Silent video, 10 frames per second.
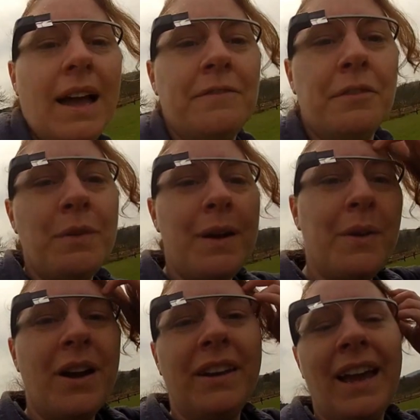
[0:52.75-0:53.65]
And from where
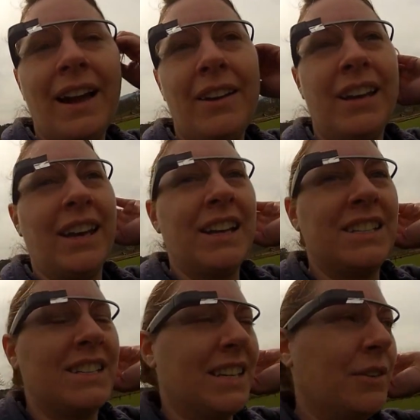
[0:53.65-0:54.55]
we are now you can
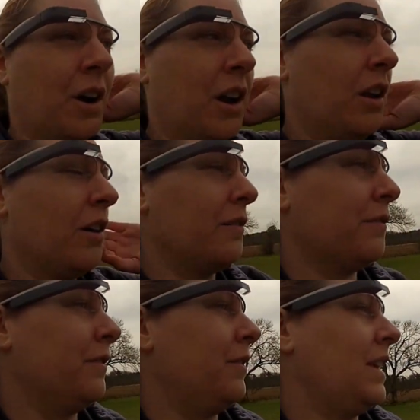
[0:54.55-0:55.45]
actually see quite a lot of
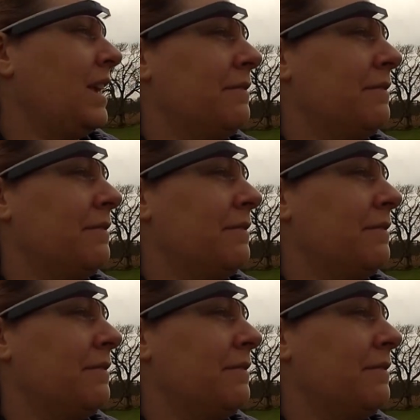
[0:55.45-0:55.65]
the